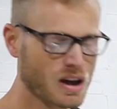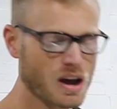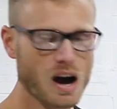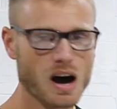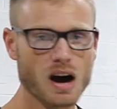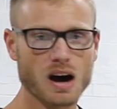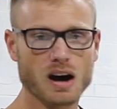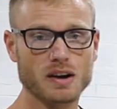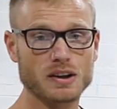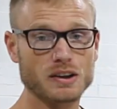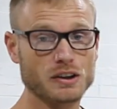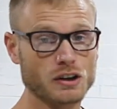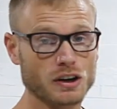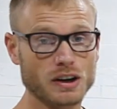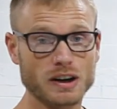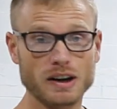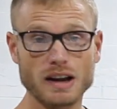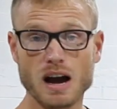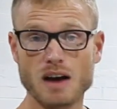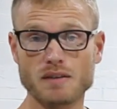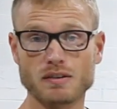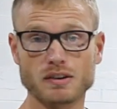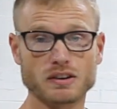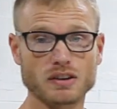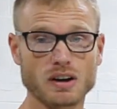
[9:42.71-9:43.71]
You're gonna
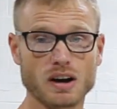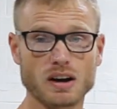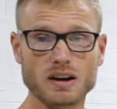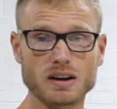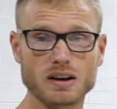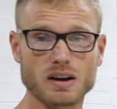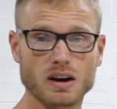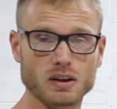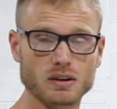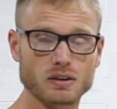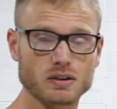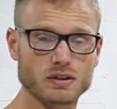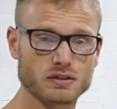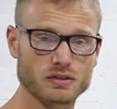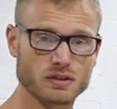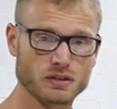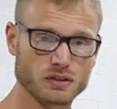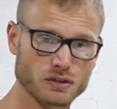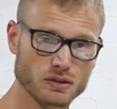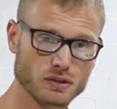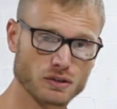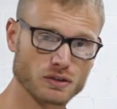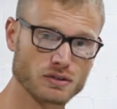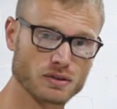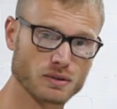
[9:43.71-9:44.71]
have a ton of colors to
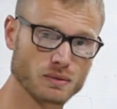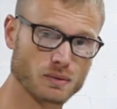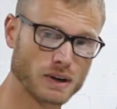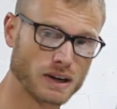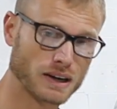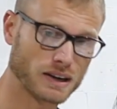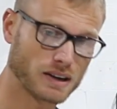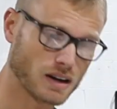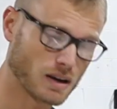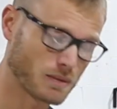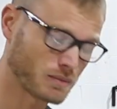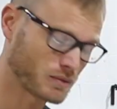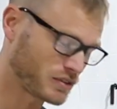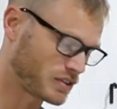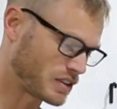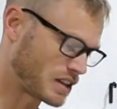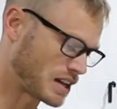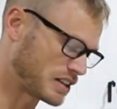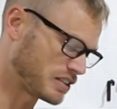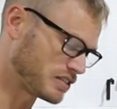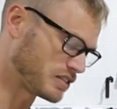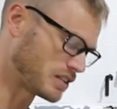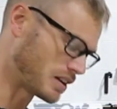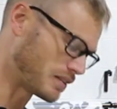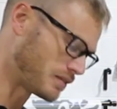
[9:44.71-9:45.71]
choose from when it comes to
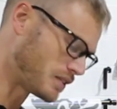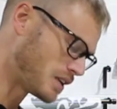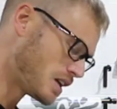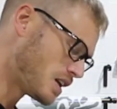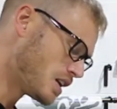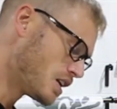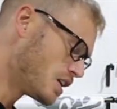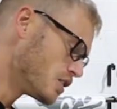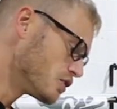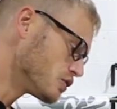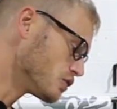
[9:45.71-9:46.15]
that stuff.